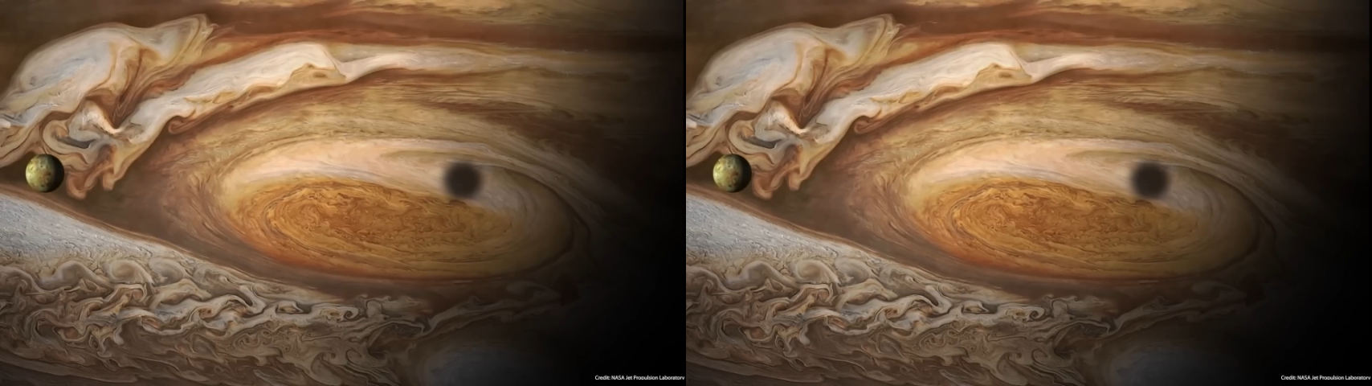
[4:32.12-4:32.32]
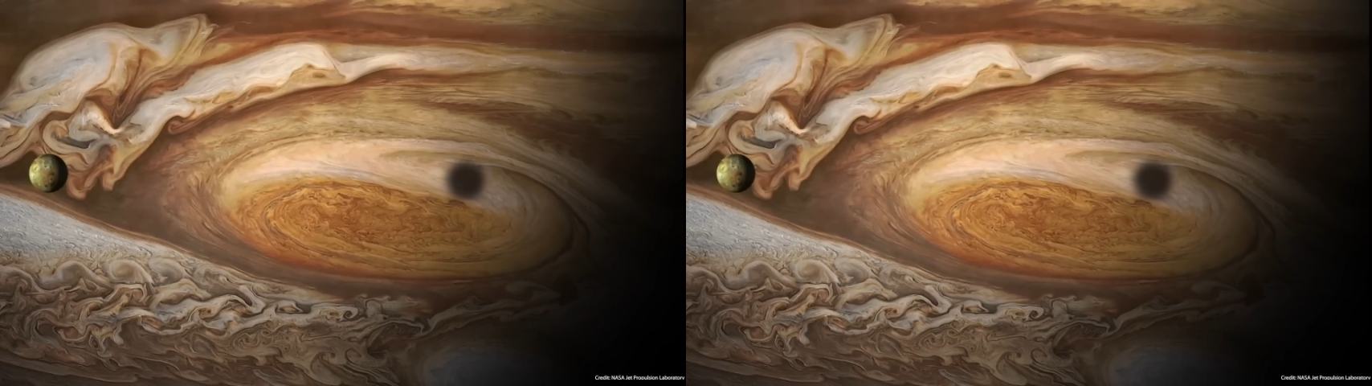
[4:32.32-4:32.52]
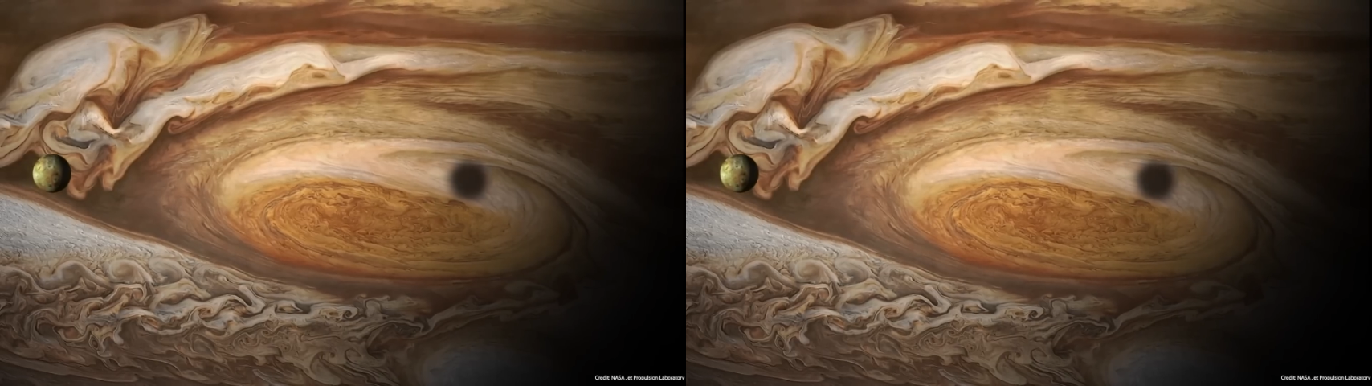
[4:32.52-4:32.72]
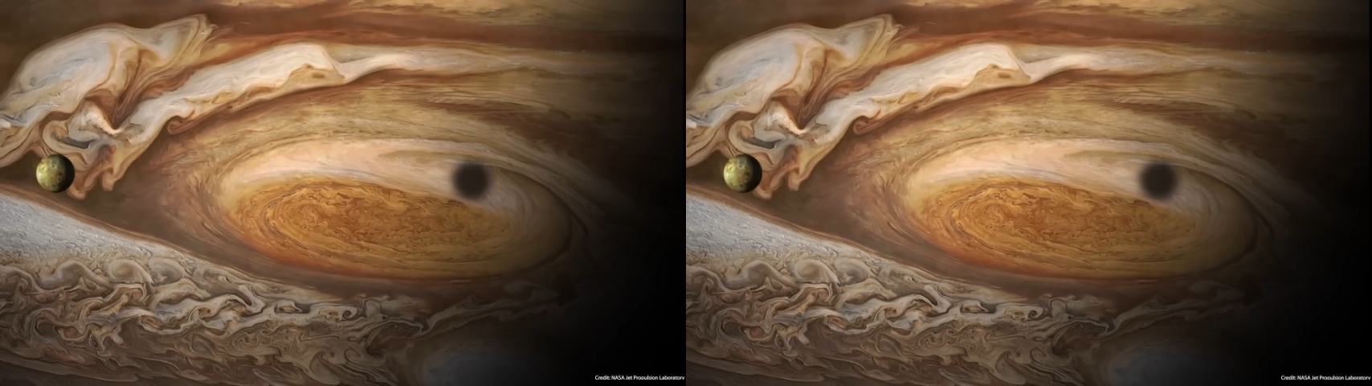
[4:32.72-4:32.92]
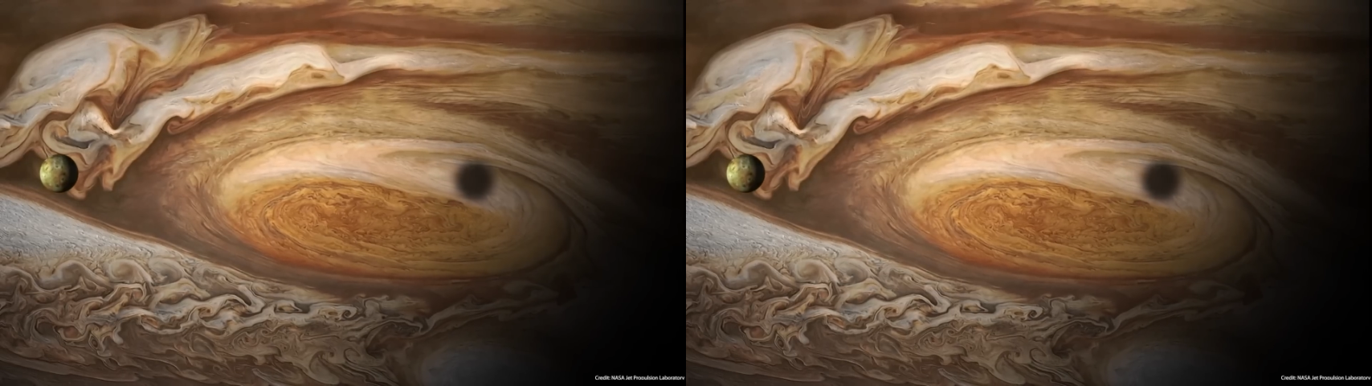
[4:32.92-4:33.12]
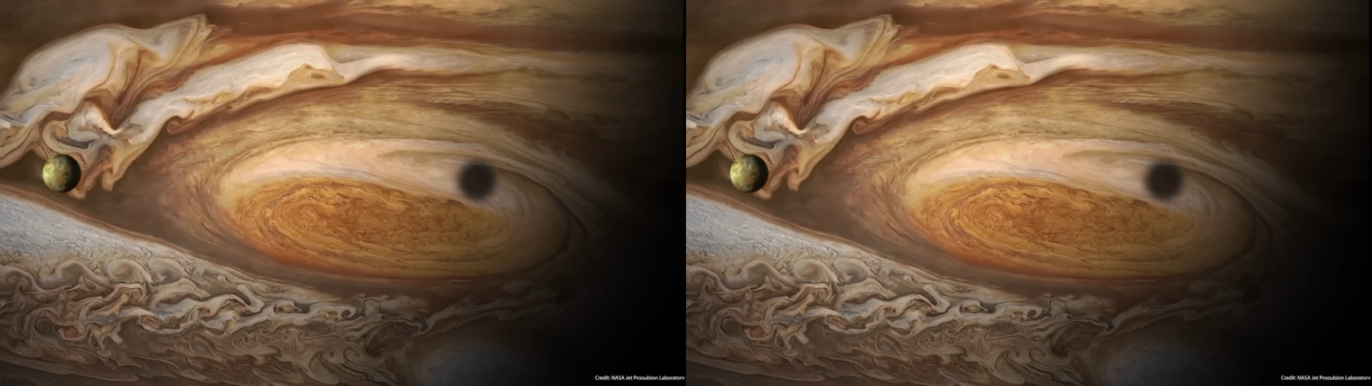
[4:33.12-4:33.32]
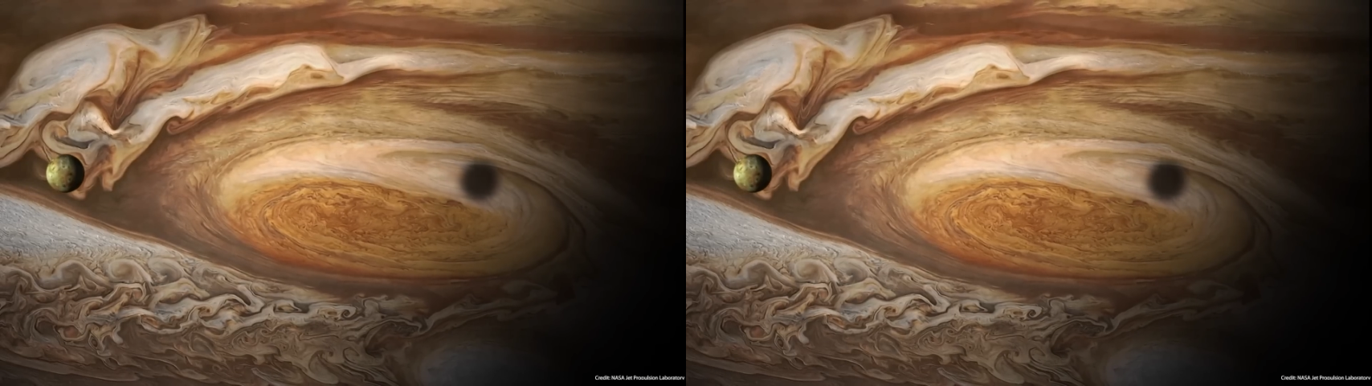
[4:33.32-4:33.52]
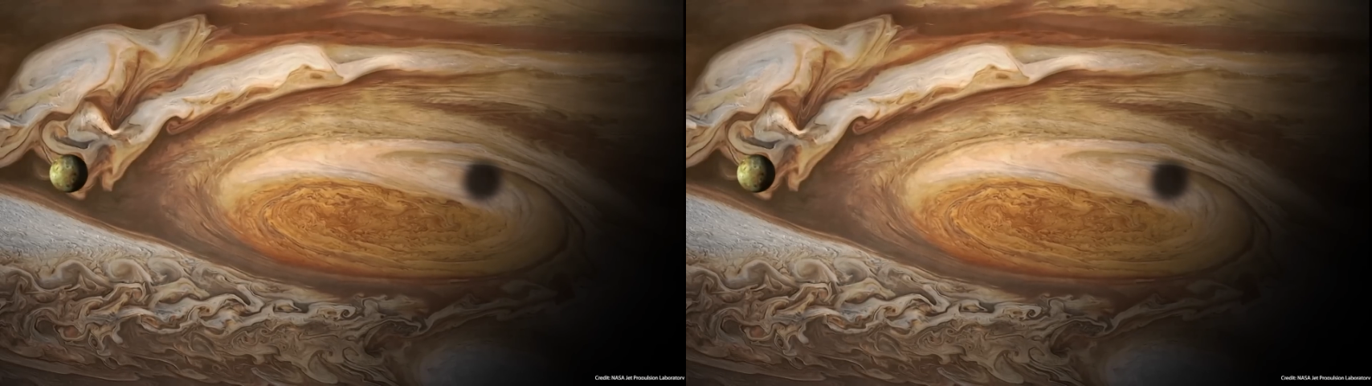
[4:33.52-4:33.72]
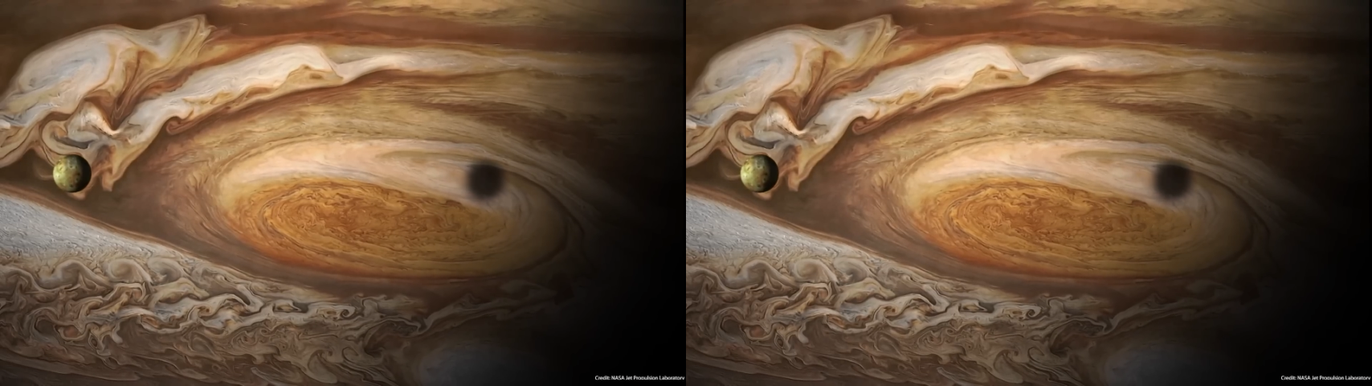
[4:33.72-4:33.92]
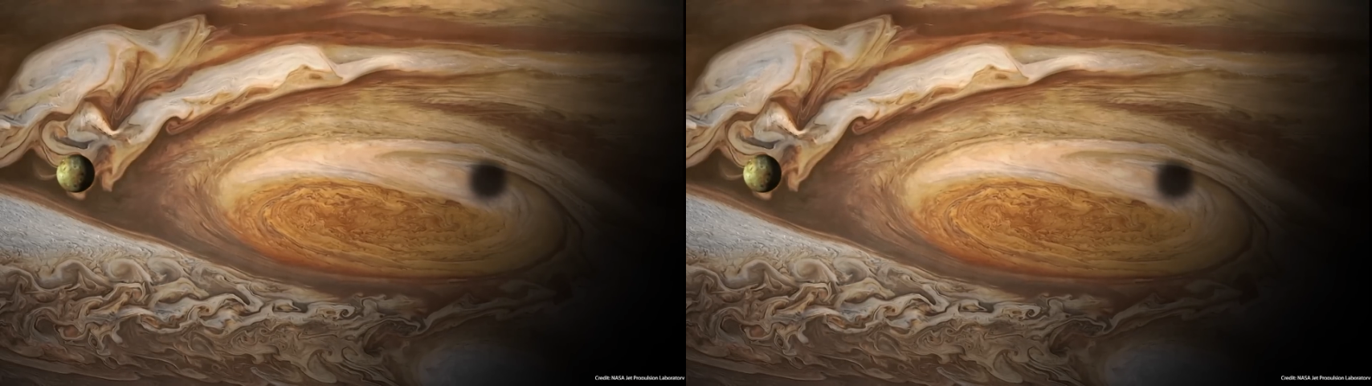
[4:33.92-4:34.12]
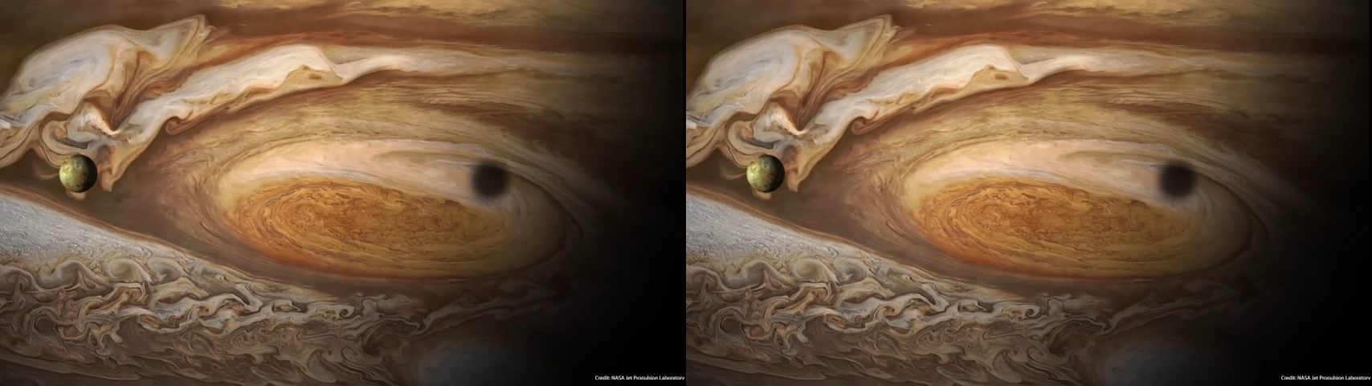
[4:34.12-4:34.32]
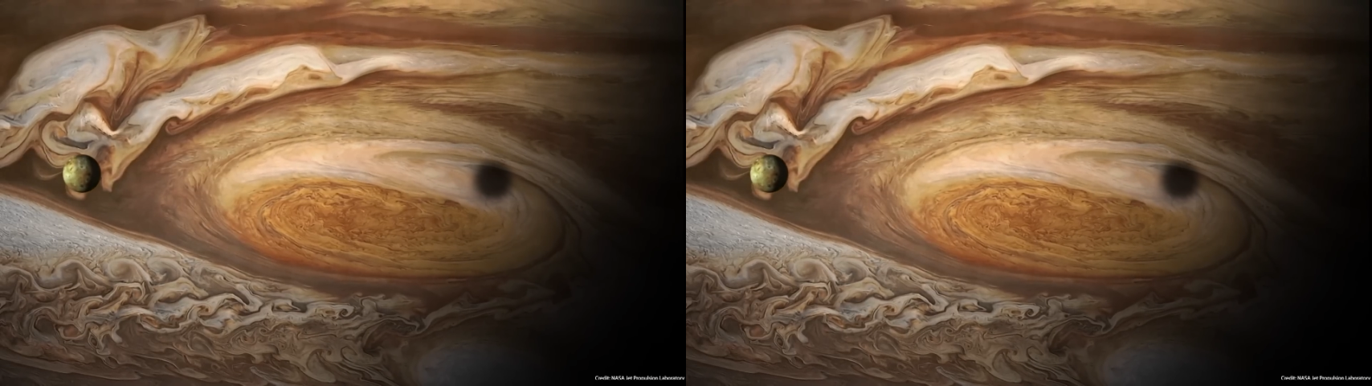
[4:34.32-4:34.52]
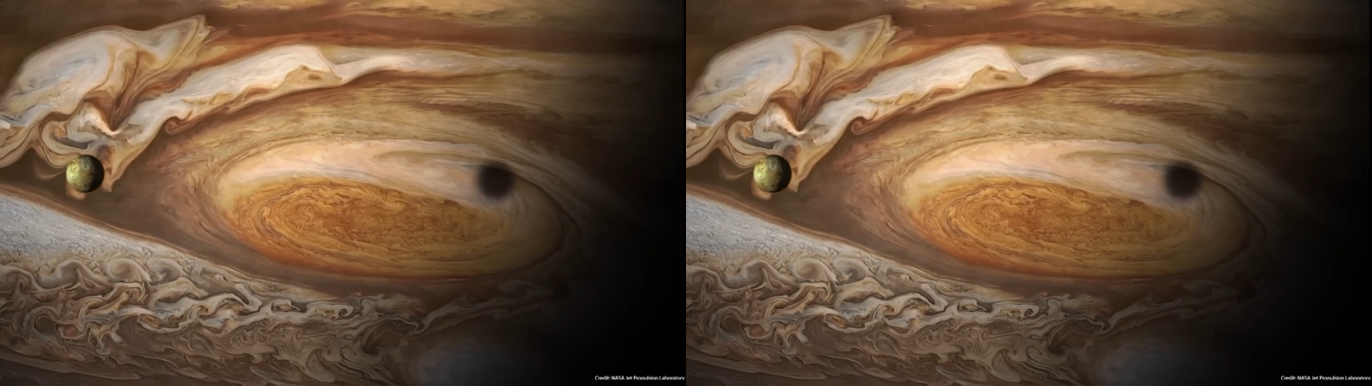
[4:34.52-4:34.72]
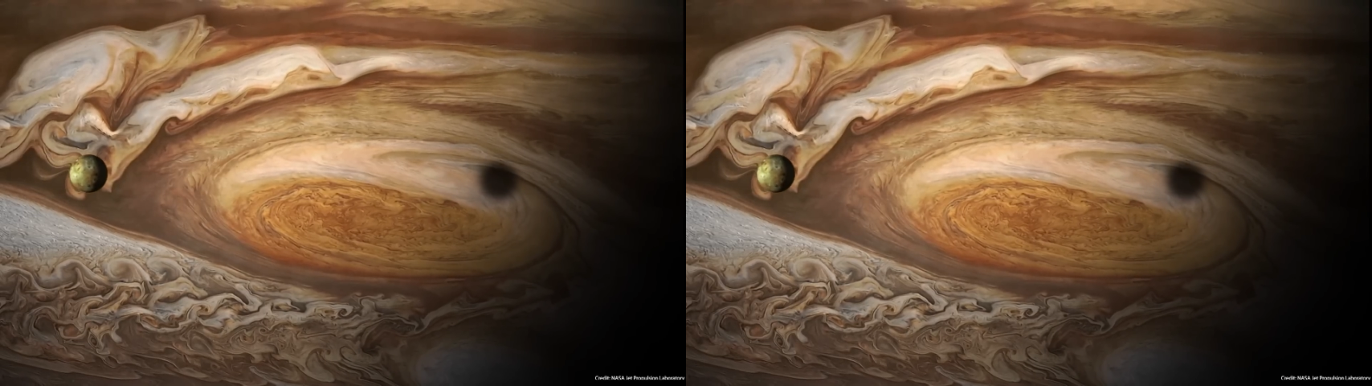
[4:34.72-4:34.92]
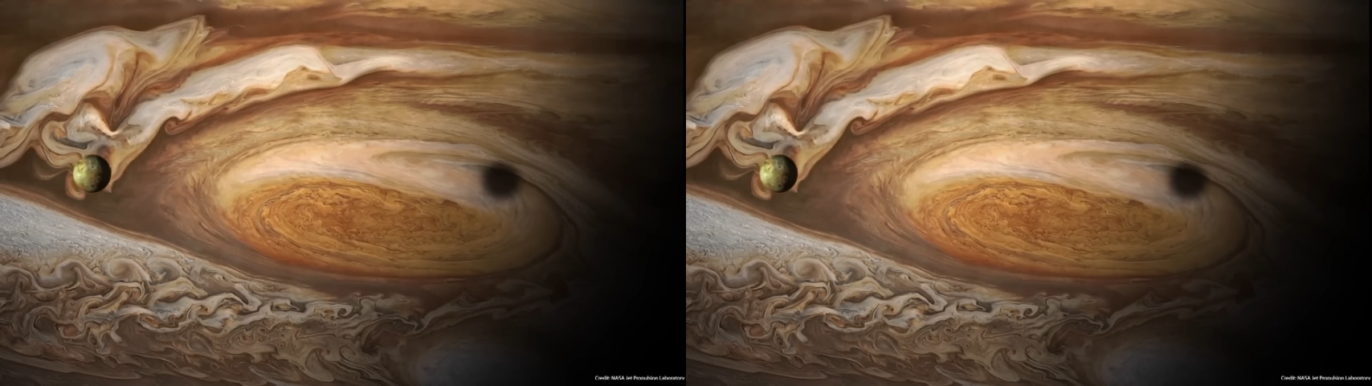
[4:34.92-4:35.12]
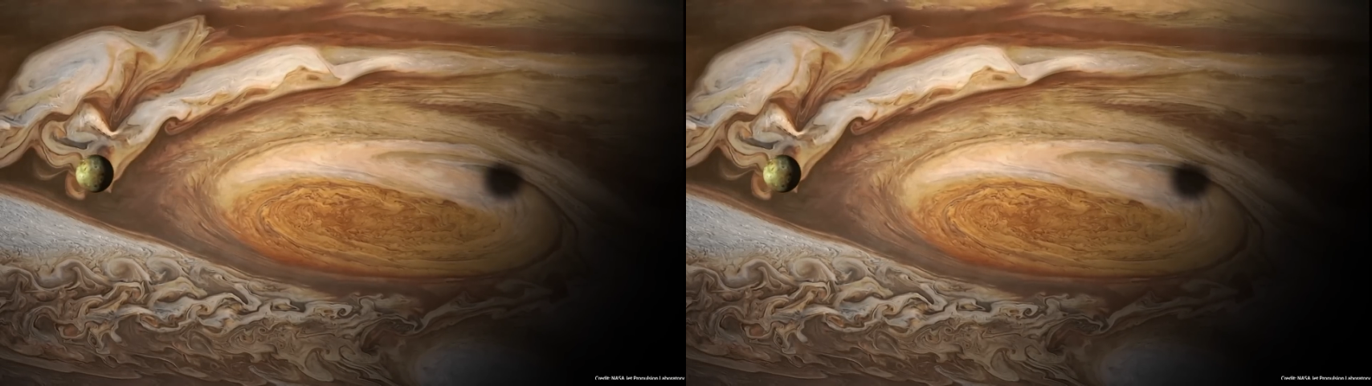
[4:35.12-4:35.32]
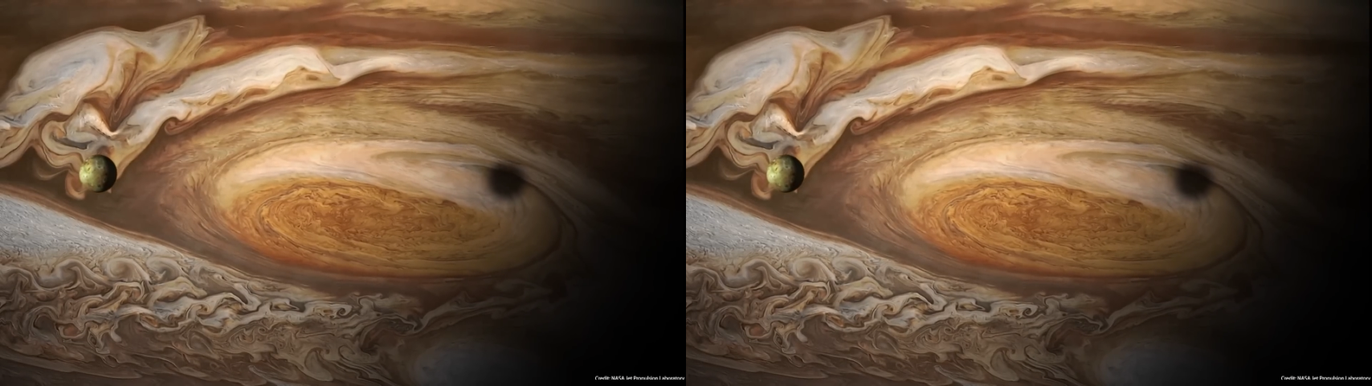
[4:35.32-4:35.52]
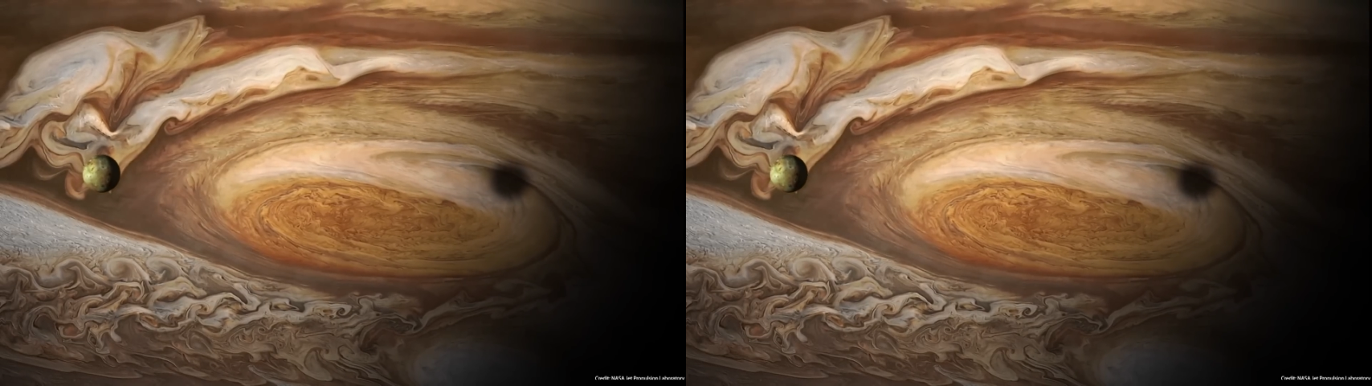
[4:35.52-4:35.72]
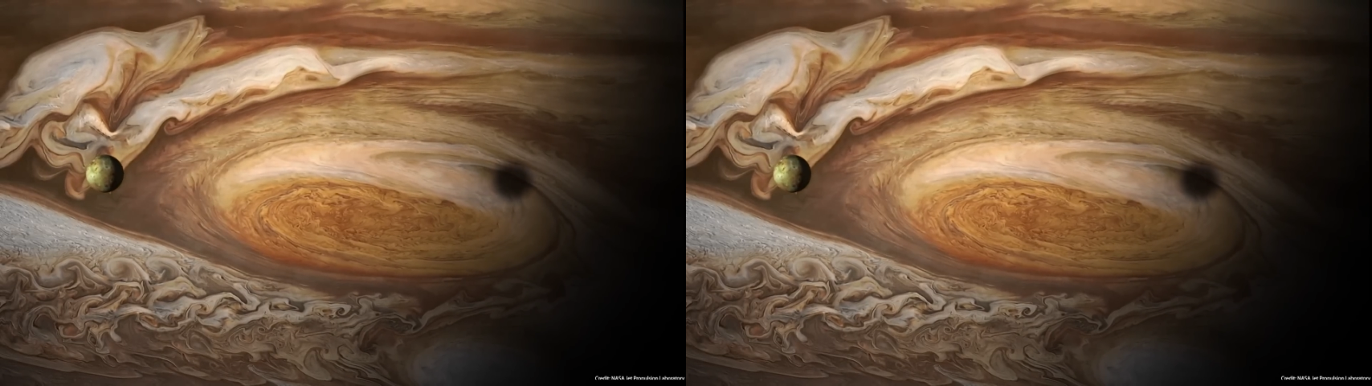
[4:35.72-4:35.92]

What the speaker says: No face is visible, so there are no lips to read.